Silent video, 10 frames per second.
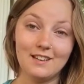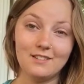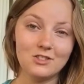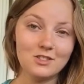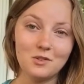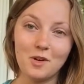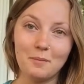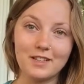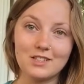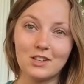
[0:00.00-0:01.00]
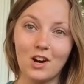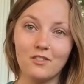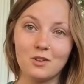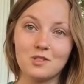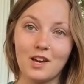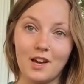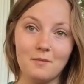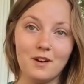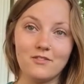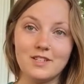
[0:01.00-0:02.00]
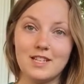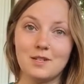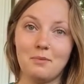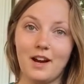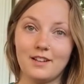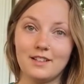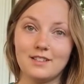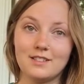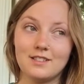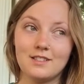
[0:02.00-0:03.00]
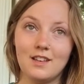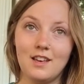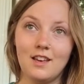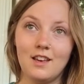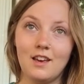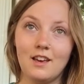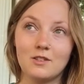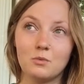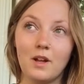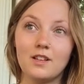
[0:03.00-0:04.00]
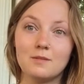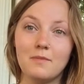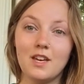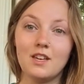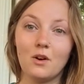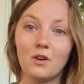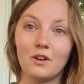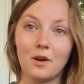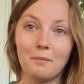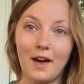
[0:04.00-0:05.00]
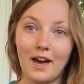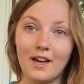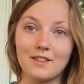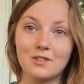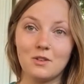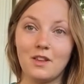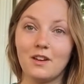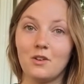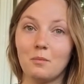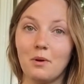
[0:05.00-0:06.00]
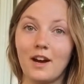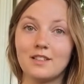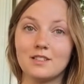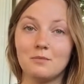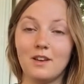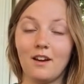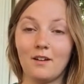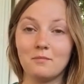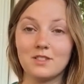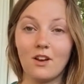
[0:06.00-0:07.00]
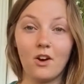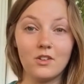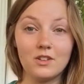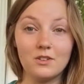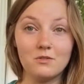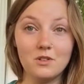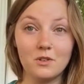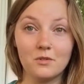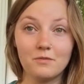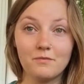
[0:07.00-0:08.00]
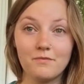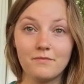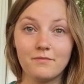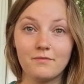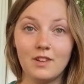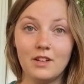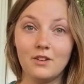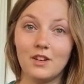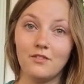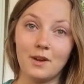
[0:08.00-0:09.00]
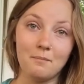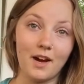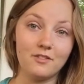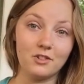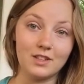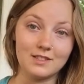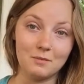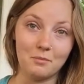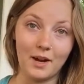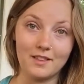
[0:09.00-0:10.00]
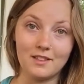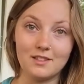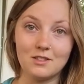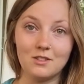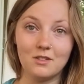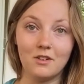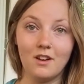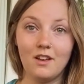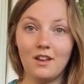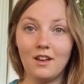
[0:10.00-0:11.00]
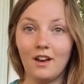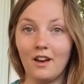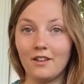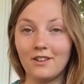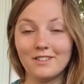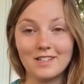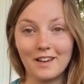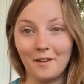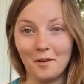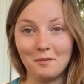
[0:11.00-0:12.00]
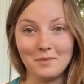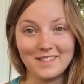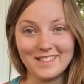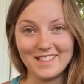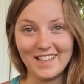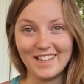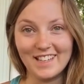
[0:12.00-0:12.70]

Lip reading: Just do your best to carve out time every day to practice, as well as make yoga your path so that your practice becomes all that you do, and you can invite mindfulness and breath into your entire busy day.